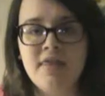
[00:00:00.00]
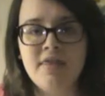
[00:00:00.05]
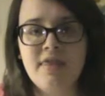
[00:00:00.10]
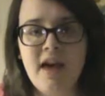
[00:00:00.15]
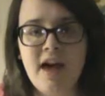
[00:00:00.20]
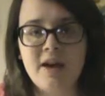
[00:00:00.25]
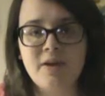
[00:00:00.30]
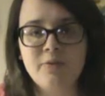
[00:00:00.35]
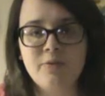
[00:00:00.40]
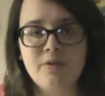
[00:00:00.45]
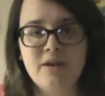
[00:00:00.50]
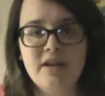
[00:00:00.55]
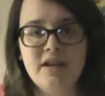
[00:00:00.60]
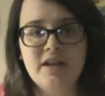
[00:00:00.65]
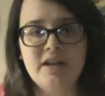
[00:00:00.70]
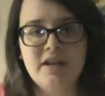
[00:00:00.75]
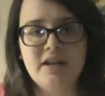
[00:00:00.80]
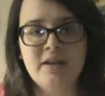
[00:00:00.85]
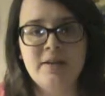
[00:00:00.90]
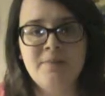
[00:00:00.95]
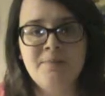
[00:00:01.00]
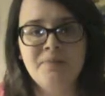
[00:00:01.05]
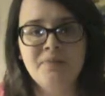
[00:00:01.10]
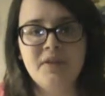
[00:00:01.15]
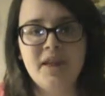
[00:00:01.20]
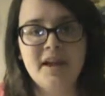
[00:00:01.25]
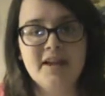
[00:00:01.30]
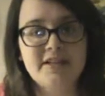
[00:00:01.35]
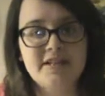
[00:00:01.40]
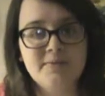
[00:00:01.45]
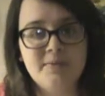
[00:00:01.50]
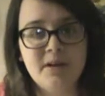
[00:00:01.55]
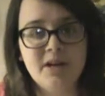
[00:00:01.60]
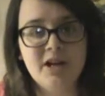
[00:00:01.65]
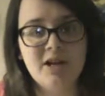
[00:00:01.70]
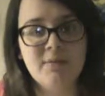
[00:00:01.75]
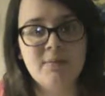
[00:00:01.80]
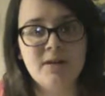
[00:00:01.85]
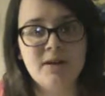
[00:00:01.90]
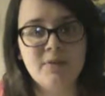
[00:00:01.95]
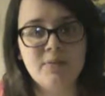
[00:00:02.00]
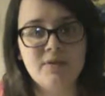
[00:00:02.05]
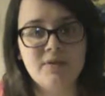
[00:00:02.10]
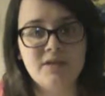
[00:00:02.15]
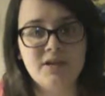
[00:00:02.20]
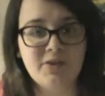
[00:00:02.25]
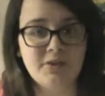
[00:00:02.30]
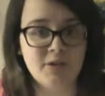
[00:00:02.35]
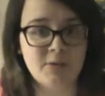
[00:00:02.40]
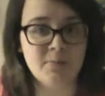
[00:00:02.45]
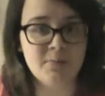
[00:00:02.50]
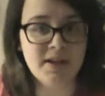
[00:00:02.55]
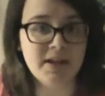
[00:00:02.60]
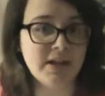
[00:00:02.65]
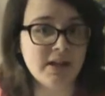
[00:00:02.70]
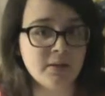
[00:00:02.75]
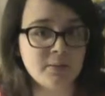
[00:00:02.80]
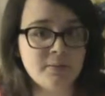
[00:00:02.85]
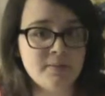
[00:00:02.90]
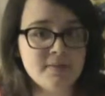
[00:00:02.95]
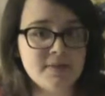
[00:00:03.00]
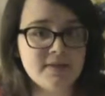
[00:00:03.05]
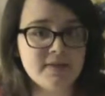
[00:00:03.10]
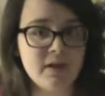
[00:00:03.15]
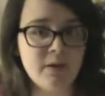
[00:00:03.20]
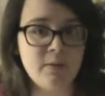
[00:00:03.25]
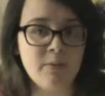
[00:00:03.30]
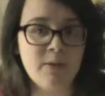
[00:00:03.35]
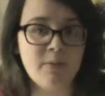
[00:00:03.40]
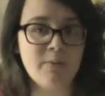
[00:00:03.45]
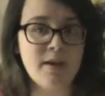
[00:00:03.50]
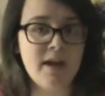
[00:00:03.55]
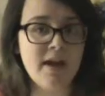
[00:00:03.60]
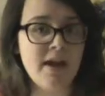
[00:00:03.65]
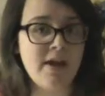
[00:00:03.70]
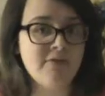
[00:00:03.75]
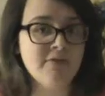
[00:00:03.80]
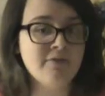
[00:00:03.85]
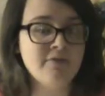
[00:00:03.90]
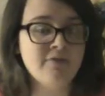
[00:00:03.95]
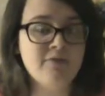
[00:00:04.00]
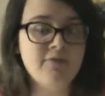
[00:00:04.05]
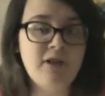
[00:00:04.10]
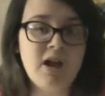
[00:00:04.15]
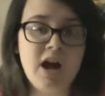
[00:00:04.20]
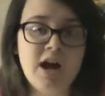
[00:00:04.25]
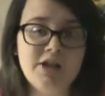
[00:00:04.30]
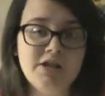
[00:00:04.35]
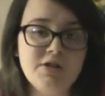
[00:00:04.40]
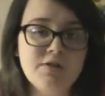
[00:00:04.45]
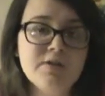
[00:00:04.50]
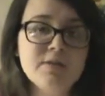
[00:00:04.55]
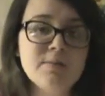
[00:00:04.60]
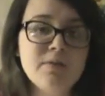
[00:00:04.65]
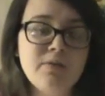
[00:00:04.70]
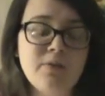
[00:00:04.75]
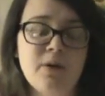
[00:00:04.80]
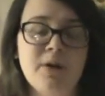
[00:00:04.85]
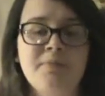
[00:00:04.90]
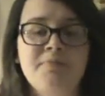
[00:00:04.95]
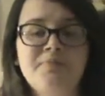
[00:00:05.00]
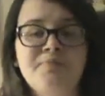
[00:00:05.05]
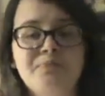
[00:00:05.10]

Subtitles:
that we experiment with different mediums that we may have not used before.